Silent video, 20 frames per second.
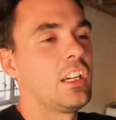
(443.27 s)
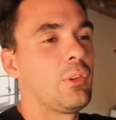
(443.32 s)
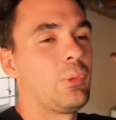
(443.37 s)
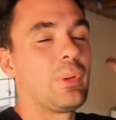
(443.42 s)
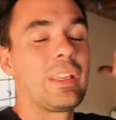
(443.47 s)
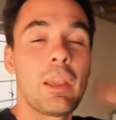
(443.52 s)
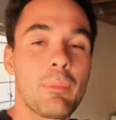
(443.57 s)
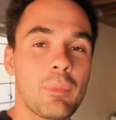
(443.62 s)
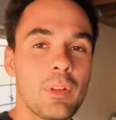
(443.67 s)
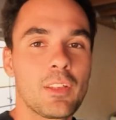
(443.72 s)

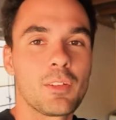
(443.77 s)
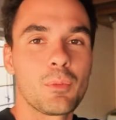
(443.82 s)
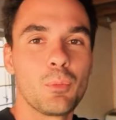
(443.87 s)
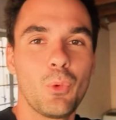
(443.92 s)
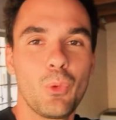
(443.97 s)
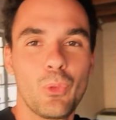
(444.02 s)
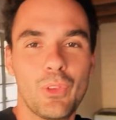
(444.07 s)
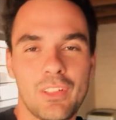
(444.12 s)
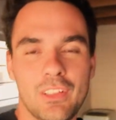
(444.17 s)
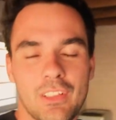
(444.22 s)
We kept it
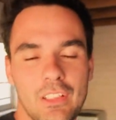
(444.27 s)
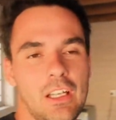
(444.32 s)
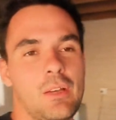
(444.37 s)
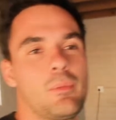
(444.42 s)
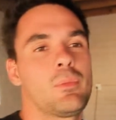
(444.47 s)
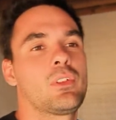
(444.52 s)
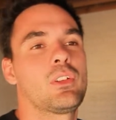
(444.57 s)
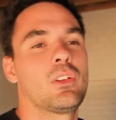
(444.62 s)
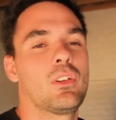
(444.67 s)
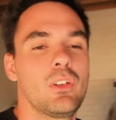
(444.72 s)
small this
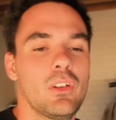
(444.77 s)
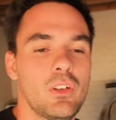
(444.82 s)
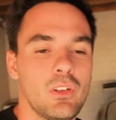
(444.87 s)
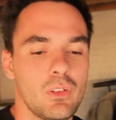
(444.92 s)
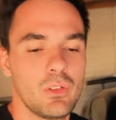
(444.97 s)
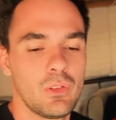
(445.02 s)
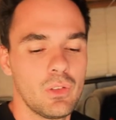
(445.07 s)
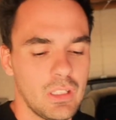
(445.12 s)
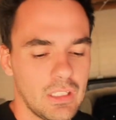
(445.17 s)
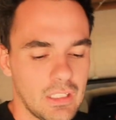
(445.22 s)
time,
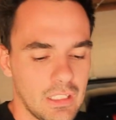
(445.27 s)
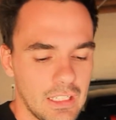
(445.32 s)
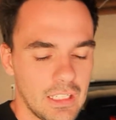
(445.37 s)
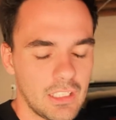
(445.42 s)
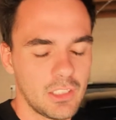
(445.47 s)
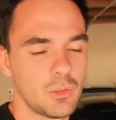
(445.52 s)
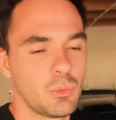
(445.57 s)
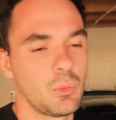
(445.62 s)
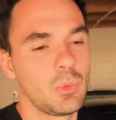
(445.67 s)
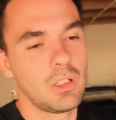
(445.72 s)
so the
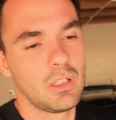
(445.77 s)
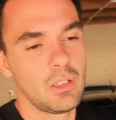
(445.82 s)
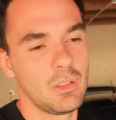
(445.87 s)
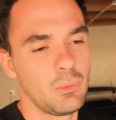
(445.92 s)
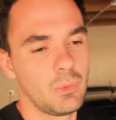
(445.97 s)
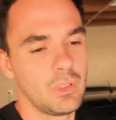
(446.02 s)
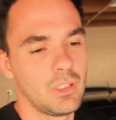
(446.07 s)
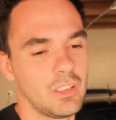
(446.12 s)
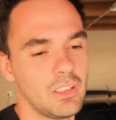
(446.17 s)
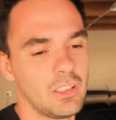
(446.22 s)
next
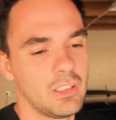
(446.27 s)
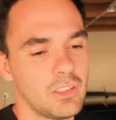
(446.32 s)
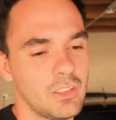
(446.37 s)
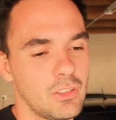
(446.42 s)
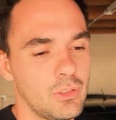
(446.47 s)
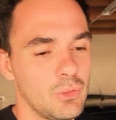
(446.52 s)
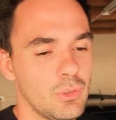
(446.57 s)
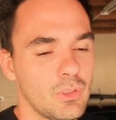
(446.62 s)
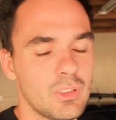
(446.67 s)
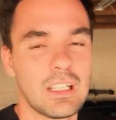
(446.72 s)
one we're gonna
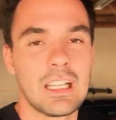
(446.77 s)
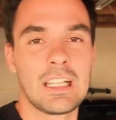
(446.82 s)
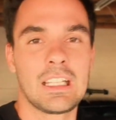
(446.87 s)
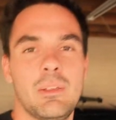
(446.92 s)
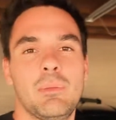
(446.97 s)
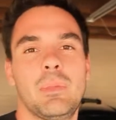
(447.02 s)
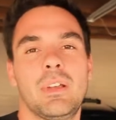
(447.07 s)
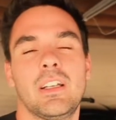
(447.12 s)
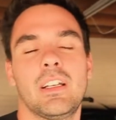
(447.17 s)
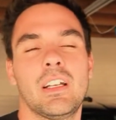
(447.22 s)
do
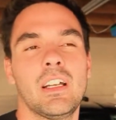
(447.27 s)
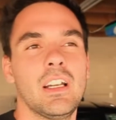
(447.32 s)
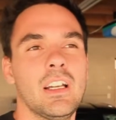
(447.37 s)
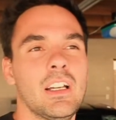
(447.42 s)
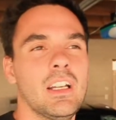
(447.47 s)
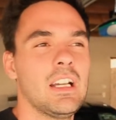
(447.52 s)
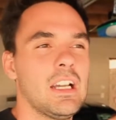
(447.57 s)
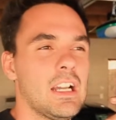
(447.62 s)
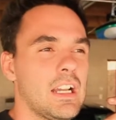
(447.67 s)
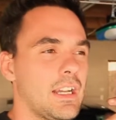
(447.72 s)
slightly bigger.
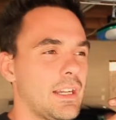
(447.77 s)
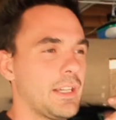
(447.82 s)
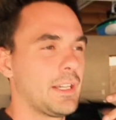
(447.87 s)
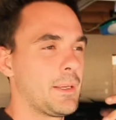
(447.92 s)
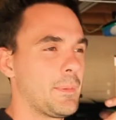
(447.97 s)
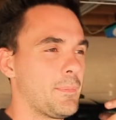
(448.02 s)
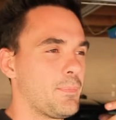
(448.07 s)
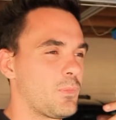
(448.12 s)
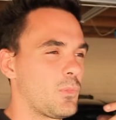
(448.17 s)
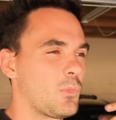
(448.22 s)

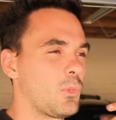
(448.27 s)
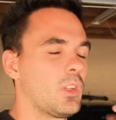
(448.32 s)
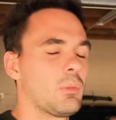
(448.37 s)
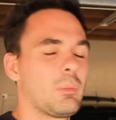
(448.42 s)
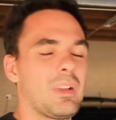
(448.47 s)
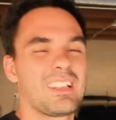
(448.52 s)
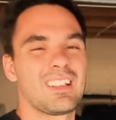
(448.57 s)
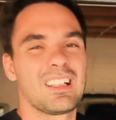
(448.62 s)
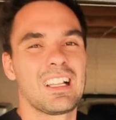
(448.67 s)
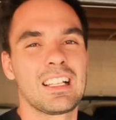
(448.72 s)
Well,
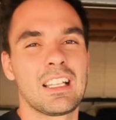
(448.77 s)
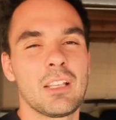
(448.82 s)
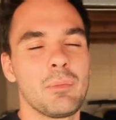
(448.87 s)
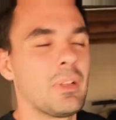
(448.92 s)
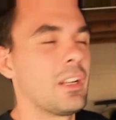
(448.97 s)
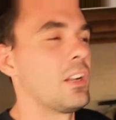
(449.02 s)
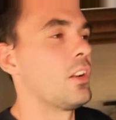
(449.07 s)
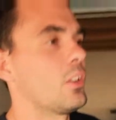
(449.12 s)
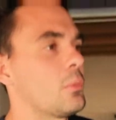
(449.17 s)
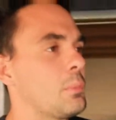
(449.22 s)
by slightly I
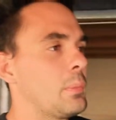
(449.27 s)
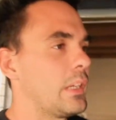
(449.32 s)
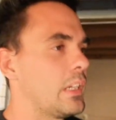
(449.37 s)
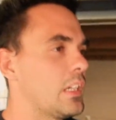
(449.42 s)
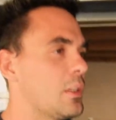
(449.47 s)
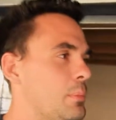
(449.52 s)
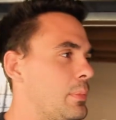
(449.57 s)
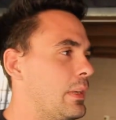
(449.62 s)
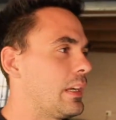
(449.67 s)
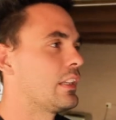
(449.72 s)
mean a lot
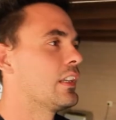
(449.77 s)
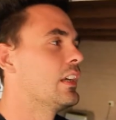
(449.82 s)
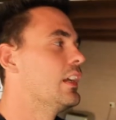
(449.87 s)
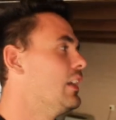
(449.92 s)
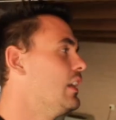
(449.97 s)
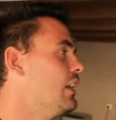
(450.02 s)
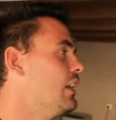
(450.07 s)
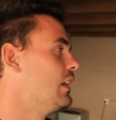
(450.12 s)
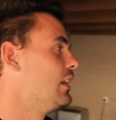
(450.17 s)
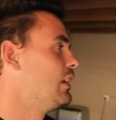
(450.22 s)
bigger, but
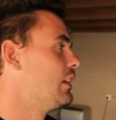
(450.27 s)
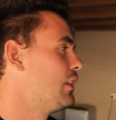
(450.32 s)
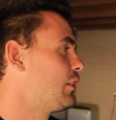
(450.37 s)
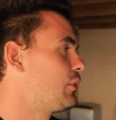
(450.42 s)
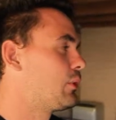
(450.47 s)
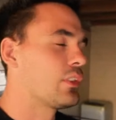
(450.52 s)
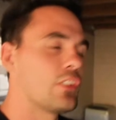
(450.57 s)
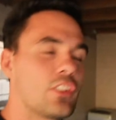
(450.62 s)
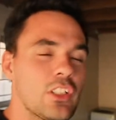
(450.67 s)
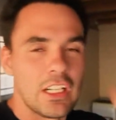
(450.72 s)

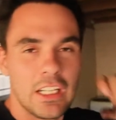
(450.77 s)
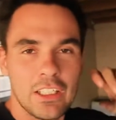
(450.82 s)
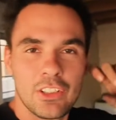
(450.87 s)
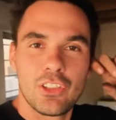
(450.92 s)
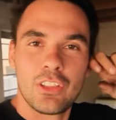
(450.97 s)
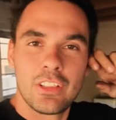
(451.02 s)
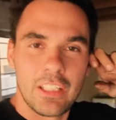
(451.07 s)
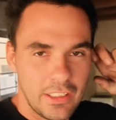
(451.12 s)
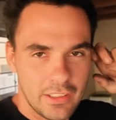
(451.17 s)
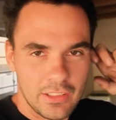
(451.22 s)
this was trying
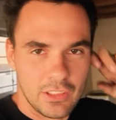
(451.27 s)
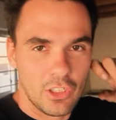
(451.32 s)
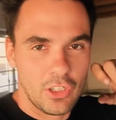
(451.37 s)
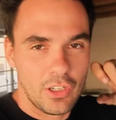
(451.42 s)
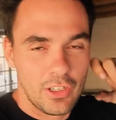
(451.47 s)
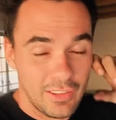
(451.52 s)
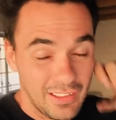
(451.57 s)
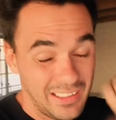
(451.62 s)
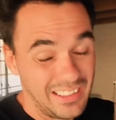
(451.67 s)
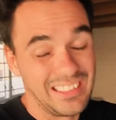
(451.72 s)
to test a
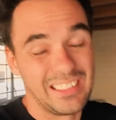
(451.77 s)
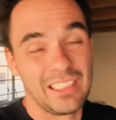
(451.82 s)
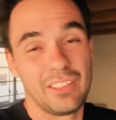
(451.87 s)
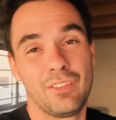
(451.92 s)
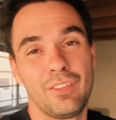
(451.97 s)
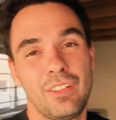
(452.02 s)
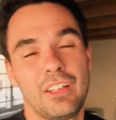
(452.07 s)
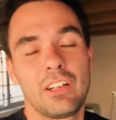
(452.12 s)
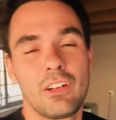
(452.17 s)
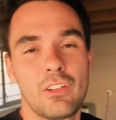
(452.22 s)
lot of things
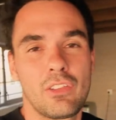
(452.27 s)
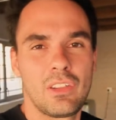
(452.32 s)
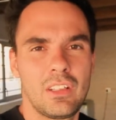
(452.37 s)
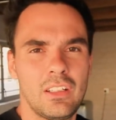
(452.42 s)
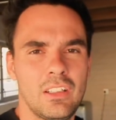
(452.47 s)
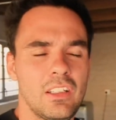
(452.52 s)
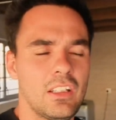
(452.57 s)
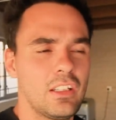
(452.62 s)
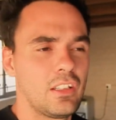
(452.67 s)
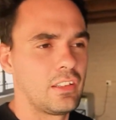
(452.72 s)
and figure
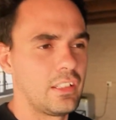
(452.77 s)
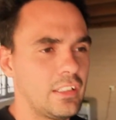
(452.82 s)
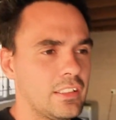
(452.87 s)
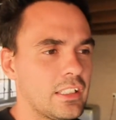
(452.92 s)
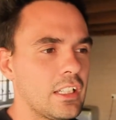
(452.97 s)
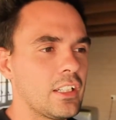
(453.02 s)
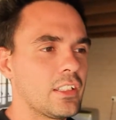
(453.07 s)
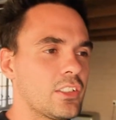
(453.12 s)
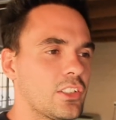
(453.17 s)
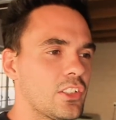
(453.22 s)
things
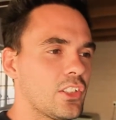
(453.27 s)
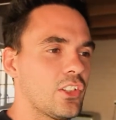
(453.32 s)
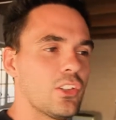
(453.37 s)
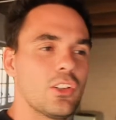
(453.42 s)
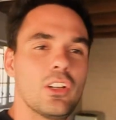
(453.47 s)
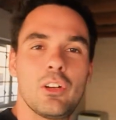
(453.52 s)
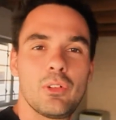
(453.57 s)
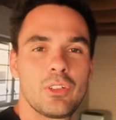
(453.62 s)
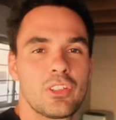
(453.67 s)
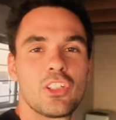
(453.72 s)
out, so
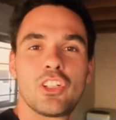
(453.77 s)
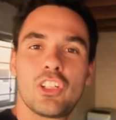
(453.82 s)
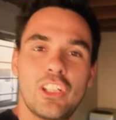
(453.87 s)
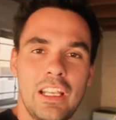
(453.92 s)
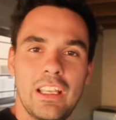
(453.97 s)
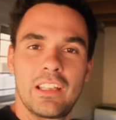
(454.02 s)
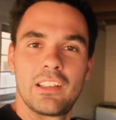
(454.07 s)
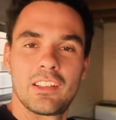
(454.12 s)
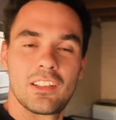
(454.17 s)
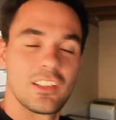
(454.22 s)
it was a good
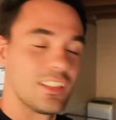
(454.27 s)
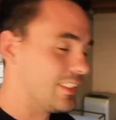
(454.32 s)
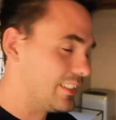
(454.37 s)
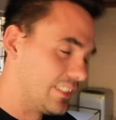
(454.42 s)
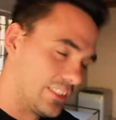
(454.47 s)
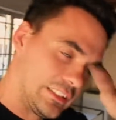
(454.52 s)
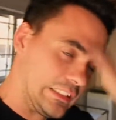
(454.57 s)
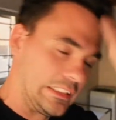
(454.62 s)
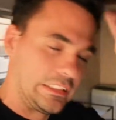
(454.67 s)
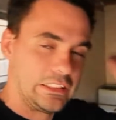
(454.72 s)
test.
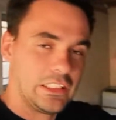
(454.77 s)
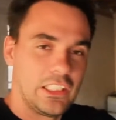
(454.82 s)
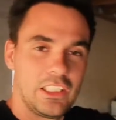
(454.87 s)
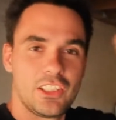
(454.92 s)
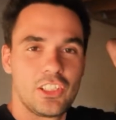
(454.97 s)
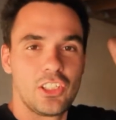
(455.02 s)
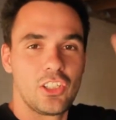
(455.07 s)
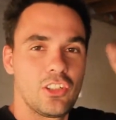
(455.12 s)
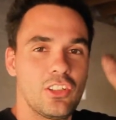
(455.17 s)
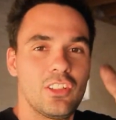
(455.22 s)

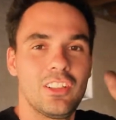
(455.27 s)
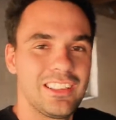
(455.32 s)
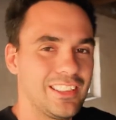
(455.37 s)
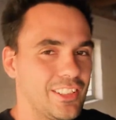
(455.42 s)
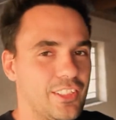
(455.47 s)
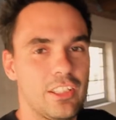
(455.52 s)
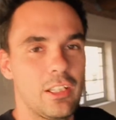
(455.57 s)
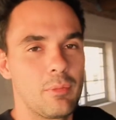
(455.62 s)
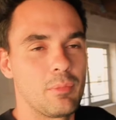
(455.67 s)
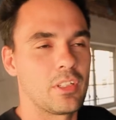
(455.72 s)
So,
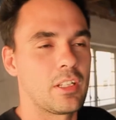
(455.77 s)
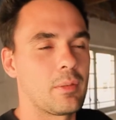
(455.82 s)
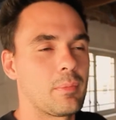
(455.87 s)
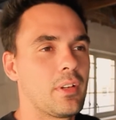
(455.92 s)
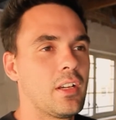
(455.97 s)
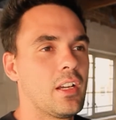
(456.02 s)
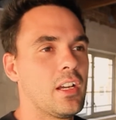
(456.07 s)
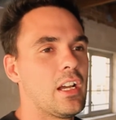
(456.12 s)
just thumbs up.